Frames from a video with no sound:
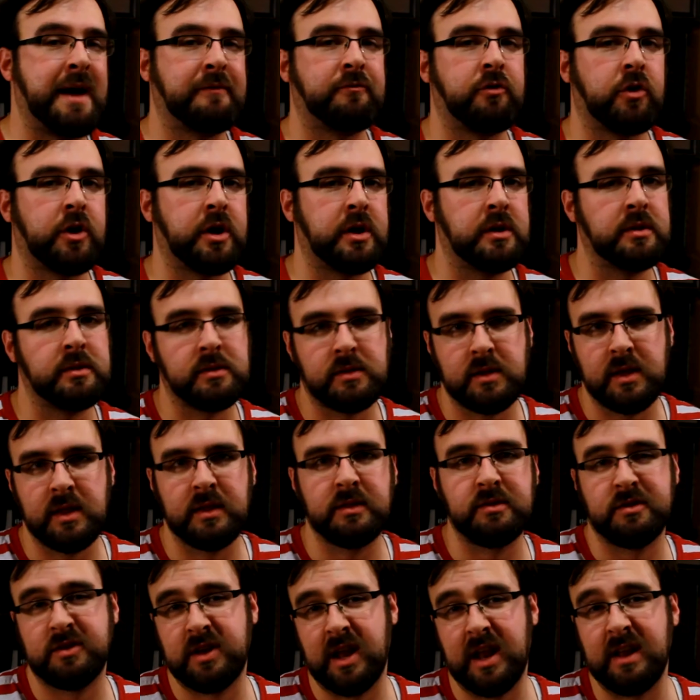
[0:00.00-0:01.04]
Africans,
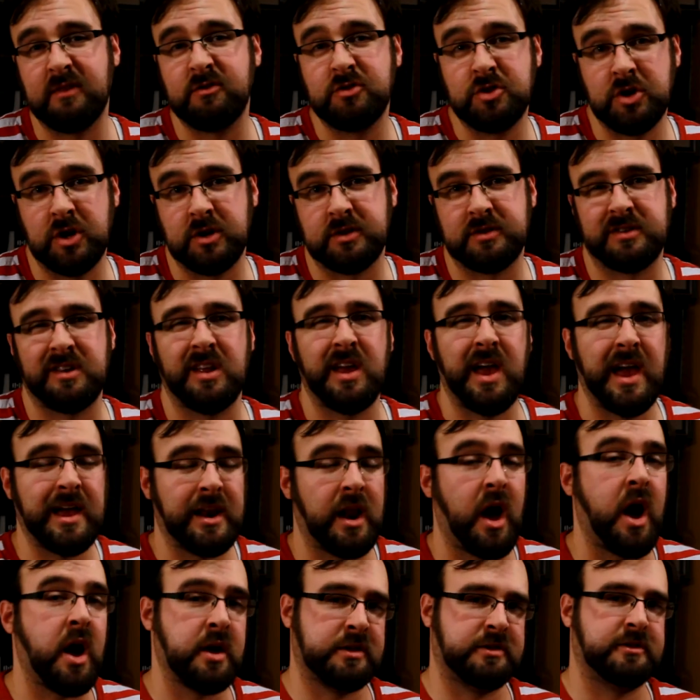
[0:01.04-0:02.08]
instead of just
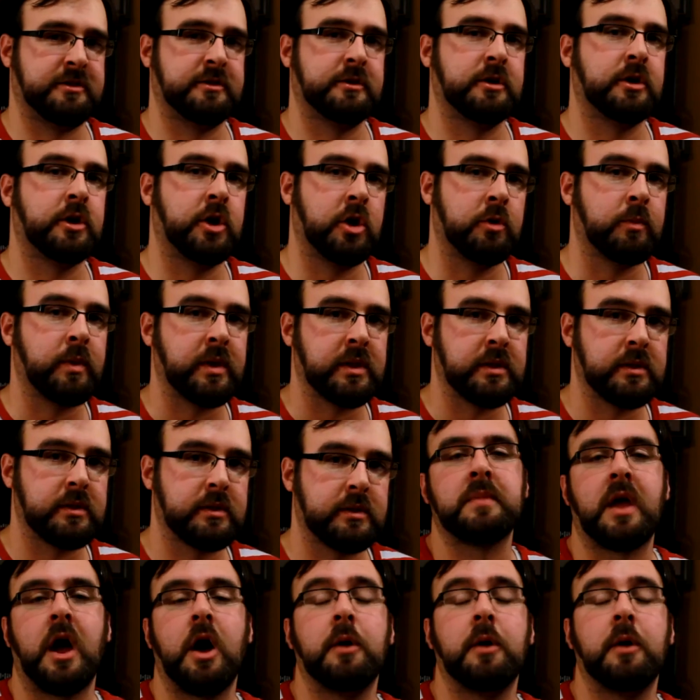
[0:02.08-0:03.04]
an us, humans.